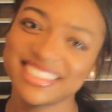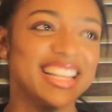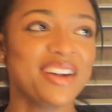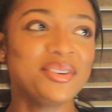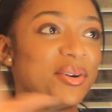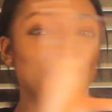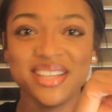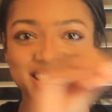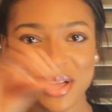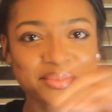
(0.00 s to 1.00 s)
I don't know
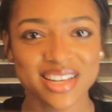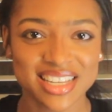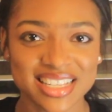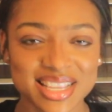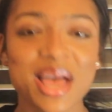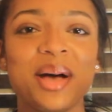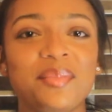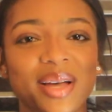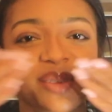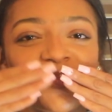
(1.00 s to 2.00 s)
what that was,
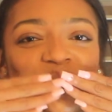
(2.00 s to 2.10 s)
but